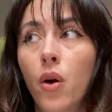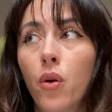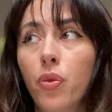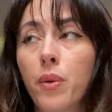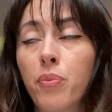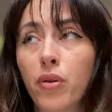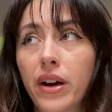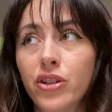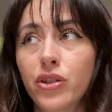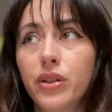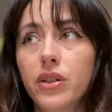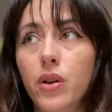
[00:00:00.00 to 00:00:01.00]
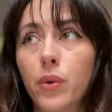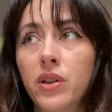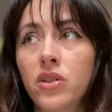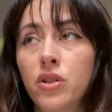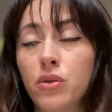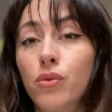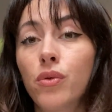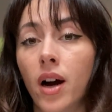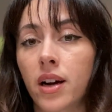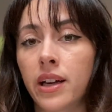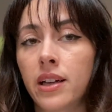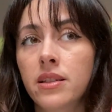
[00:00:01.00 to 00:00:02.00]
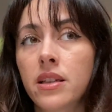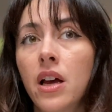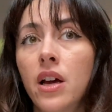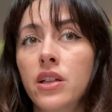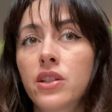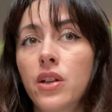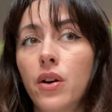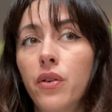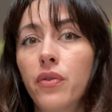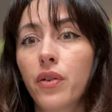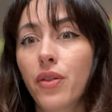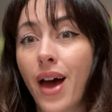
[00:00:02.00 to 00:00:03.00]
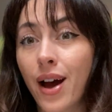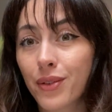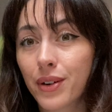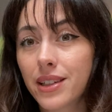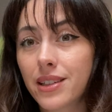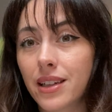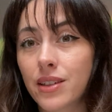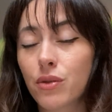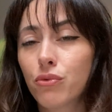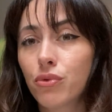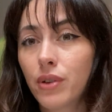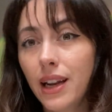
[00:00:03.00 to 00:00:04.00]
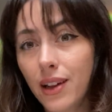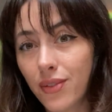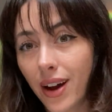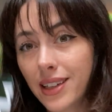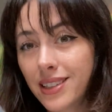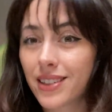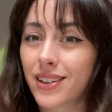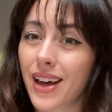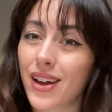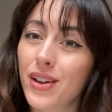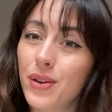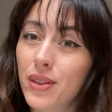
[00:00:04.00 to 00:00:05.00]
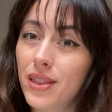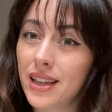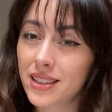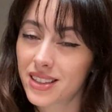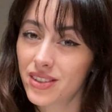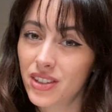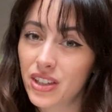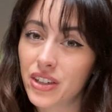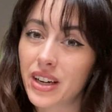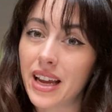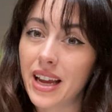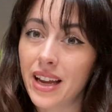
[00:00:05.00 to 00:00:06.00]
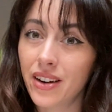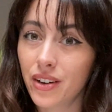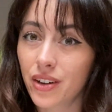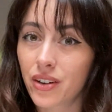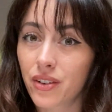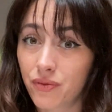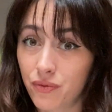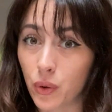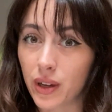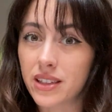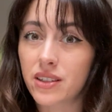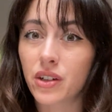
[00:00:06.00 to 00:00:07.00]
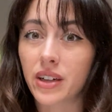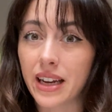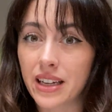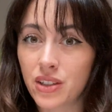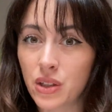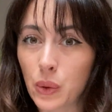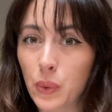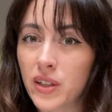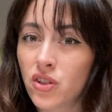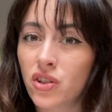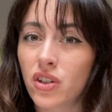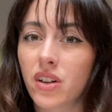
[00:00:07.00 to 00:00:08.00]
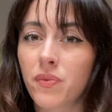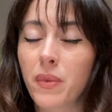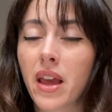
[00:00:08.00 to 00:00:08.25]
the pressure is going to rise. So for that reason, it's really vital that you listen to your inner voice, your intuition,